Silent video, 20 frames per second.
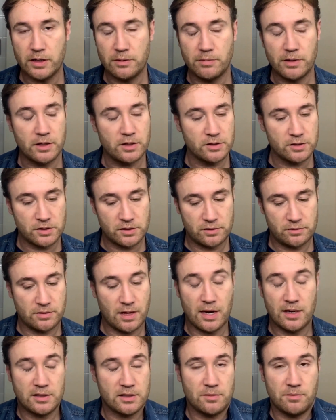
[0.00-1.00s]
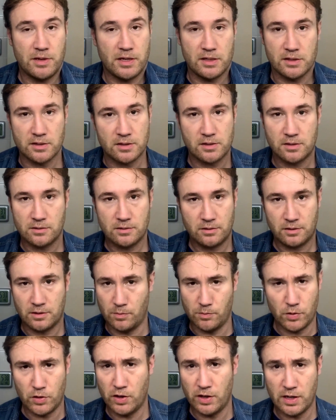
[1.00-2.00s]
because that is the biggest
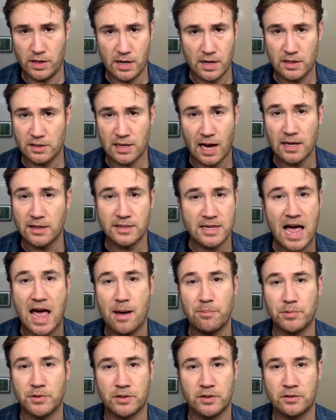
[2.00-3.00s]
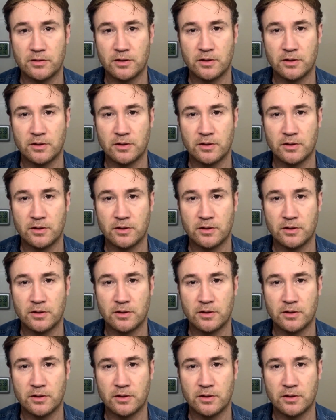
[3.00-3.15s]
community and it's untapped.